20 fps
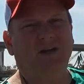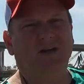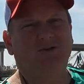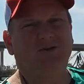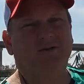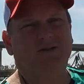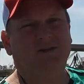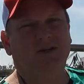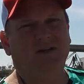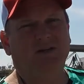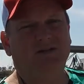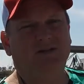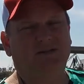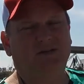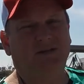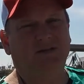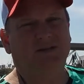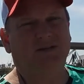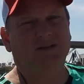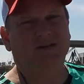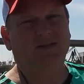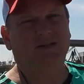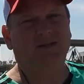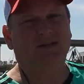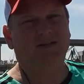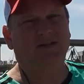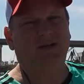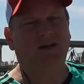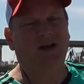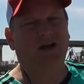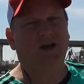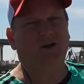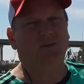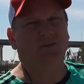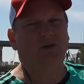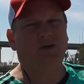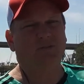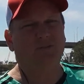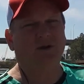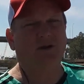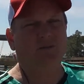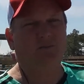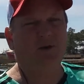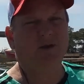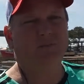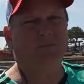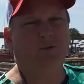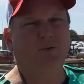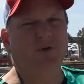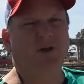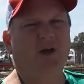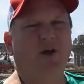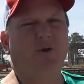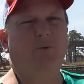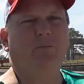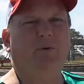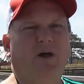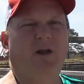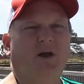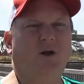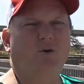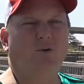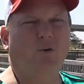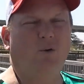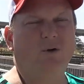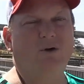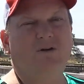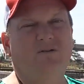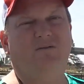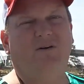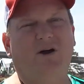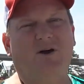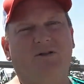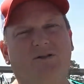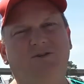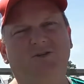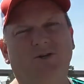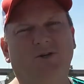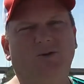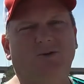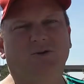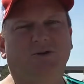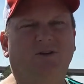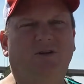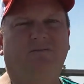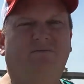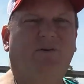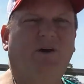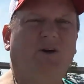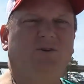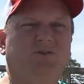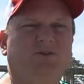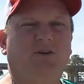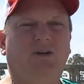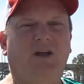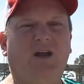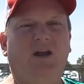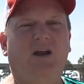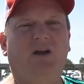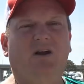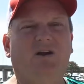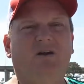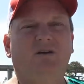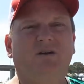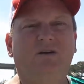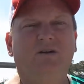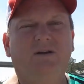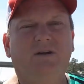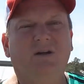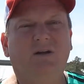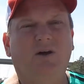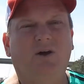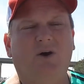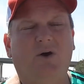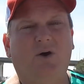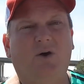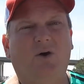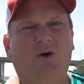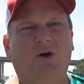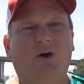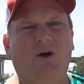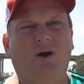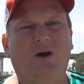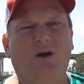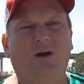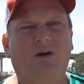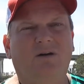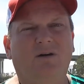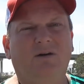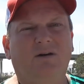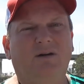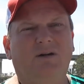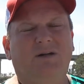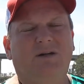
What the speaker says: an interesting statistic that I don't think many people know, but a quarter of all the children in foster care are